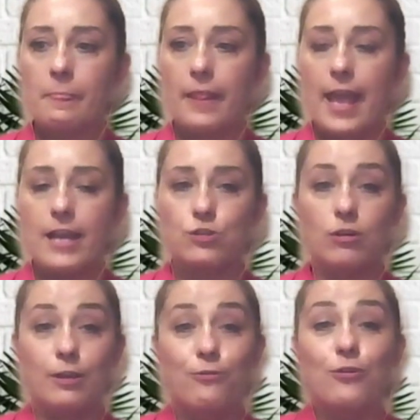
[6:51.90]

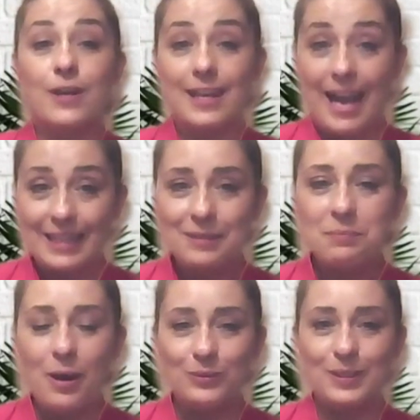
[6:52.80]
actually forgot
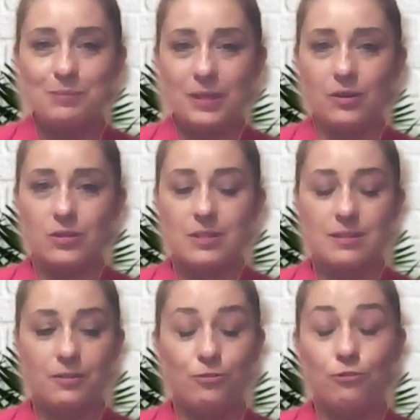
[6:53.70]
about it because
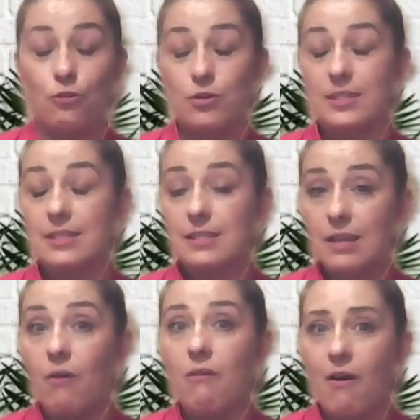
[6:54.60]
for
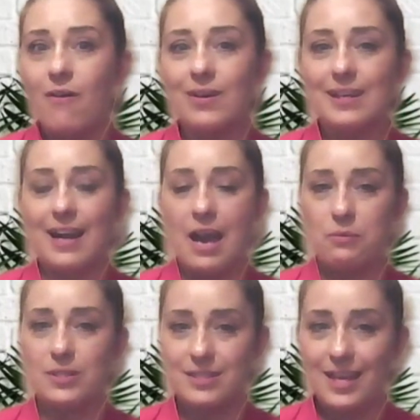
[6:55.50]
so long I
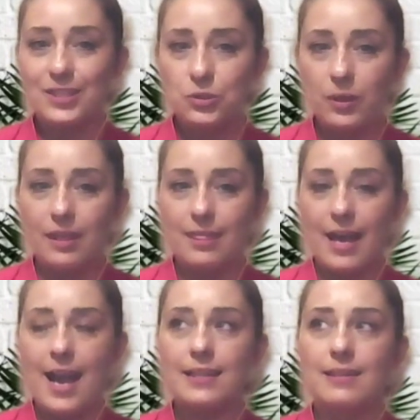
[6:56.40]
was not doing
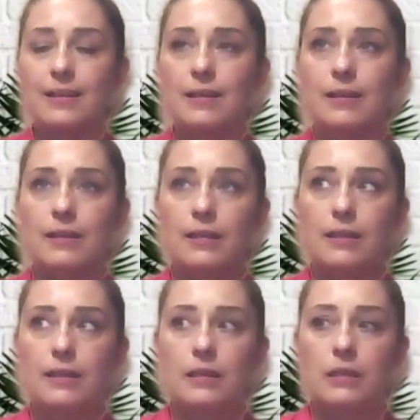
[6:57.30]
that,
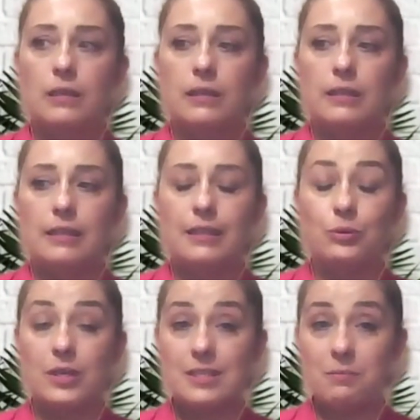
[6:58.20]
it
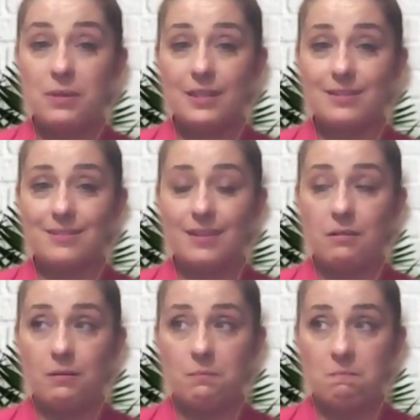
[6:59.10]
was
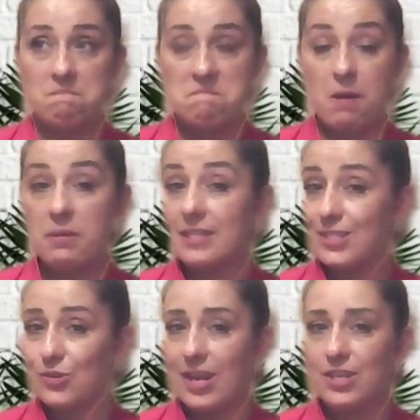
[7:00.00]
a bit
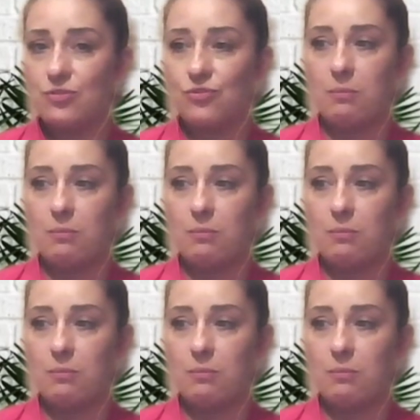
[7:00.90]
strange for